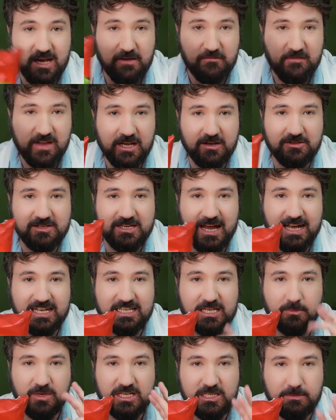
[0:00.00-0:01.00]
So our video today is
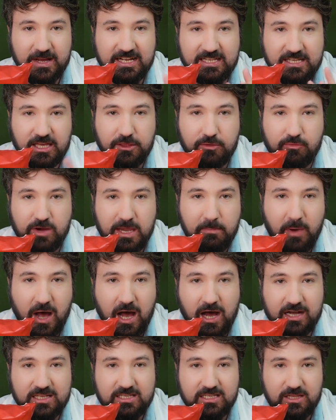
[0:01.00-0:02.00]
going to be split into three
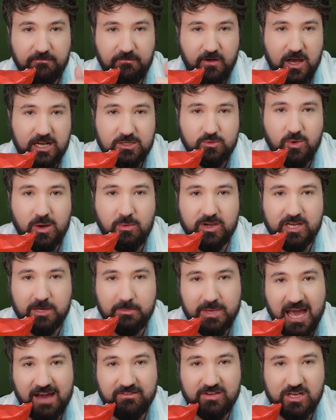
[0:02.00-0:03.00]
parts. The first one we're going
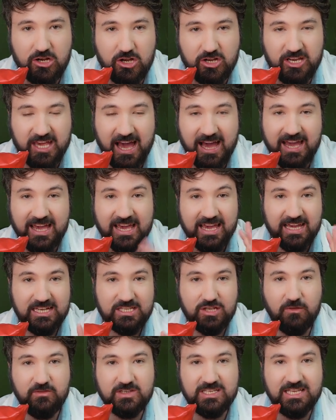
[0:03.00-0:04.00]
to be having a look at
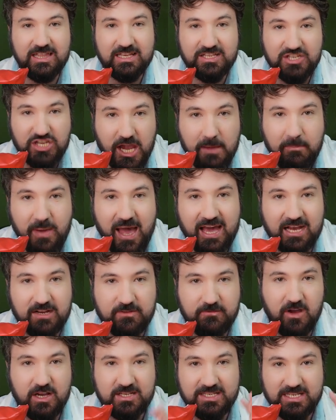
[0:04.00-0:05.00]
is obviously the chip hack
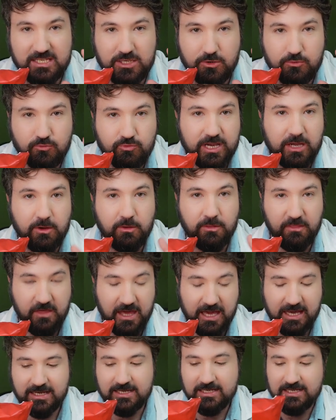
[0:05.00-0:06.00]
versus the real
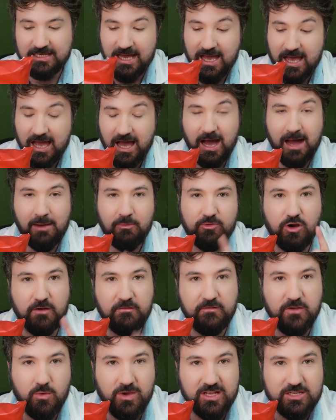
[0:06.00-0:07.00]
things. Um, we've got
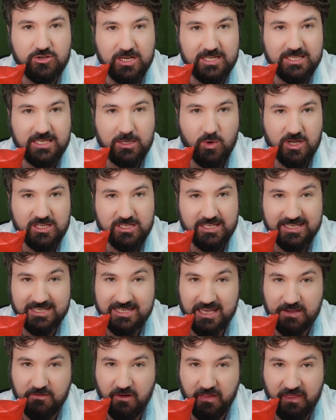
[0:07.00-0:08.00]
a few interesting ones to
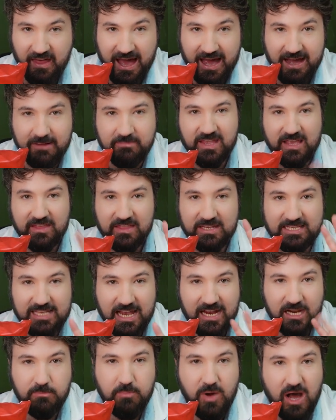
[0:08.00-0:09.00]
see for that. The
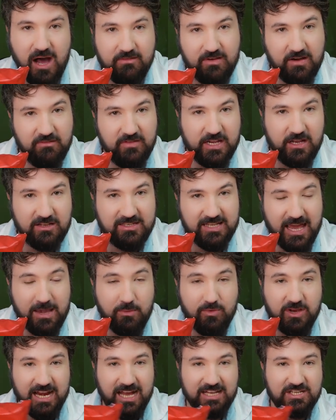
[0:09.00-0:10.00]
second part of our video today,
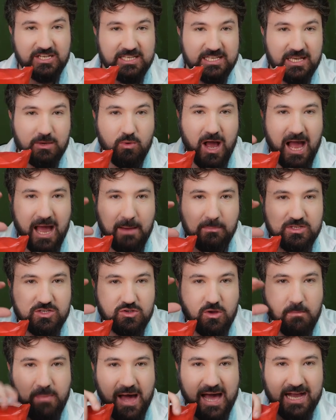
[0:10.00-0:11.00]
we're going to actually see what happens
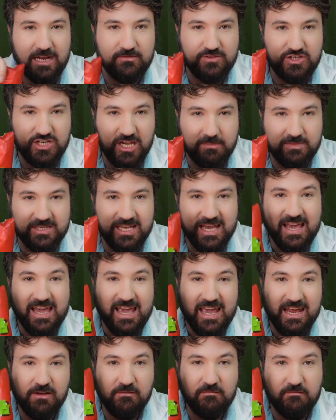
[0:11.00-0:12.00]
to a bag of chips
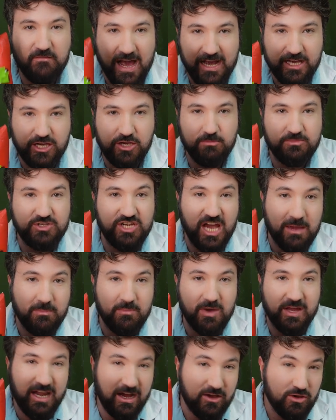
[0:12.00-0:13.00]
in a vacuum
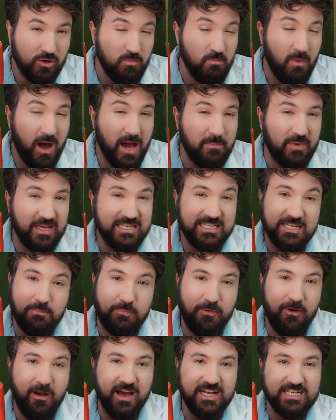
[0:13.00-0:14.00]
chamber. Now, you might be
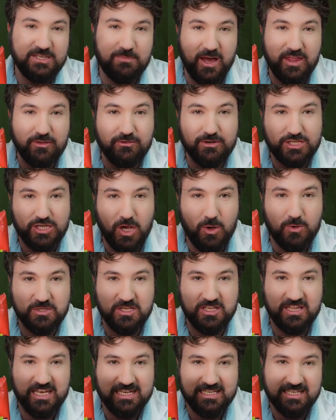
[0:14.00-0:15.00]
surprised by the results
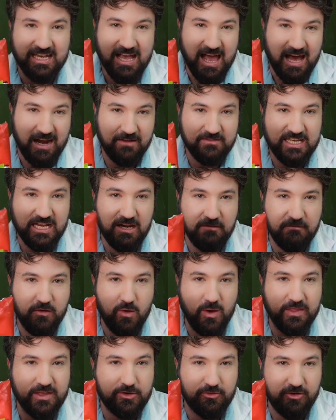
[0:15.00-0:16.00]
in this, and I've seen a
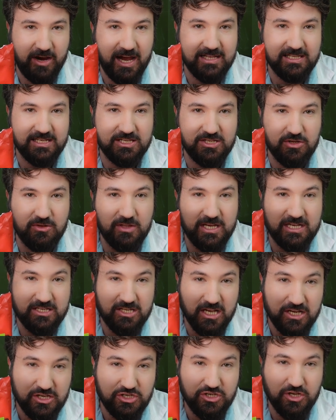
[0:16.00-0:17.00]
few other creators do this,
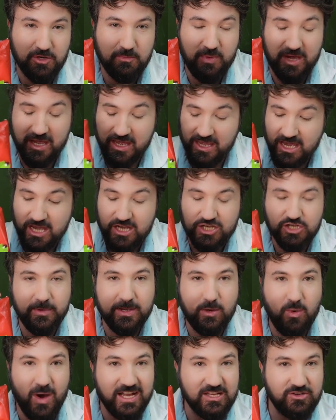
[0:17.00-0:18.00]
so it should be, should be
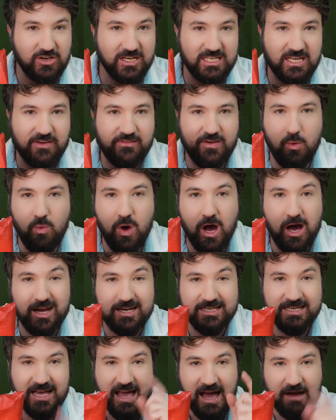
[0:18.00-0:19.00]
quite interesting if it
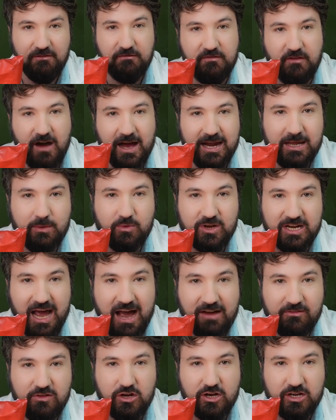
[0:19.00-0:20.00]
works. And finally, we're going to
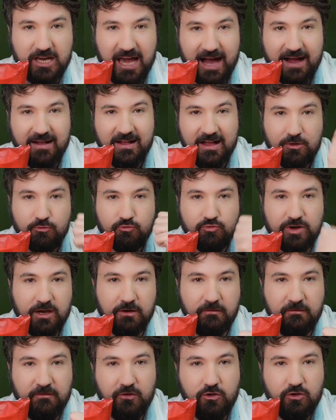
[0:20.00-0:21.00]
have a look at
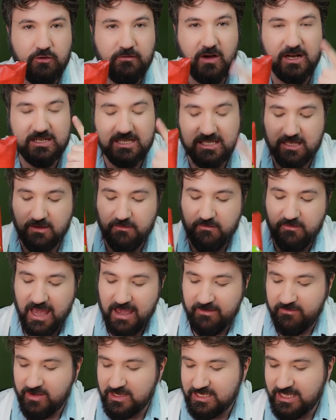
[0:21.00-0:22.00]
real food versus the
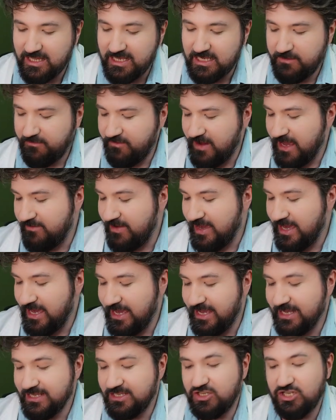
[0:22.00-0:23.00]
flavors. So this flavor
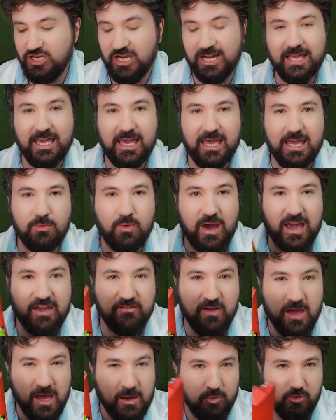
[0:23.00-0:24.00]
here is chili heatwave.
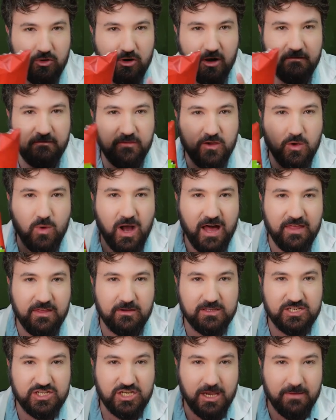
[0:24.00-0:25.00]
We've got a few
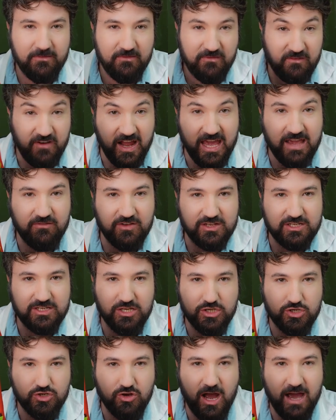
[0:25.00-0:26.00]
other chip flavors
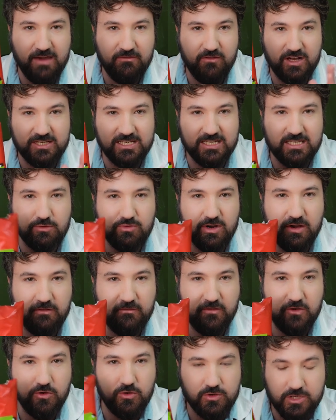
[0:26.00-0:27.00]
to try versus the real
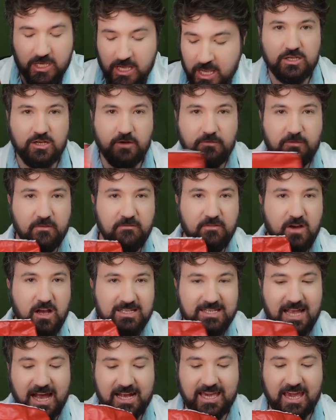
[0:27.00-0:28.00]
food. So for our
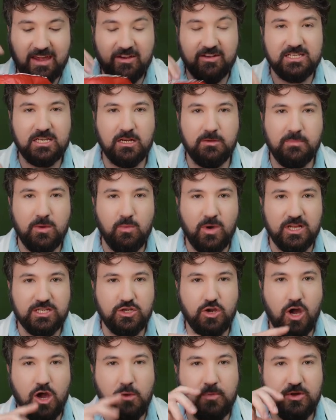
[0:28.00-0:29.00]
first hack here, it's going to be once
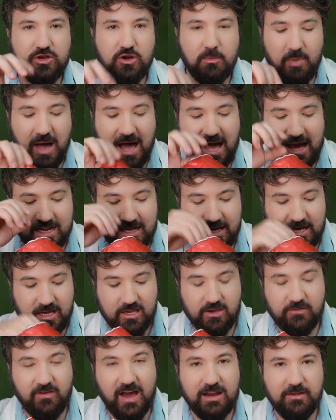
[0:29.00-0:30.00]
you open open your bag,
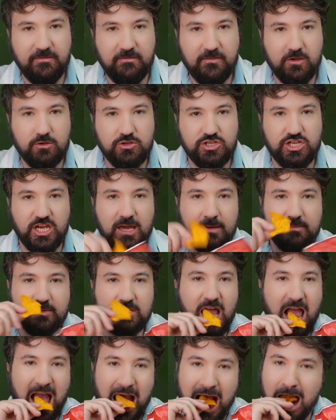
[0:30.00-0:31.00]
you've had a few
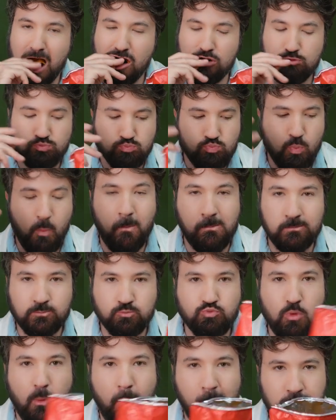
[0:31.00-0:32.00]
chips. Mmm,
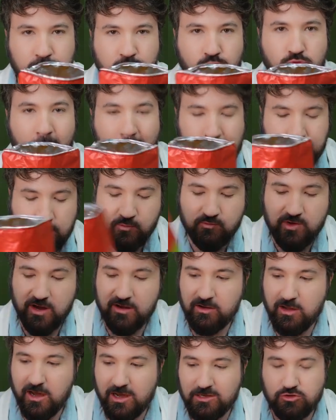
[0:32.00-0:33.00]

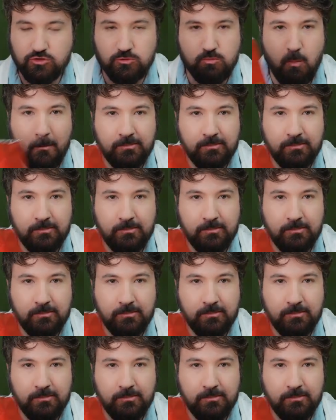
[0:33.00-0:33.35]
very nice.